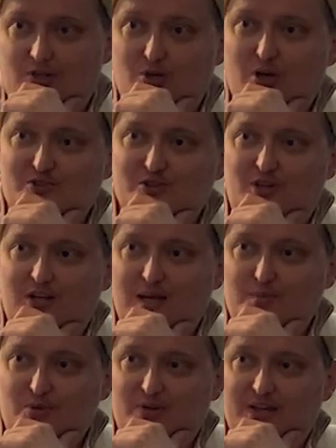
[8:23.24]
You also
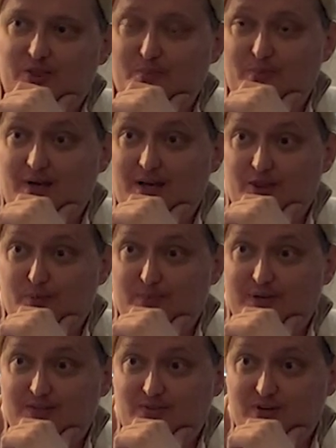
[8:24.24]
claim you get the got the
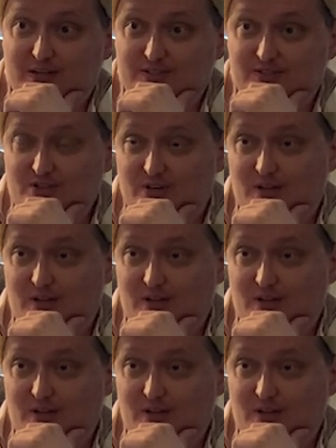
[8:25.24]
best grades in your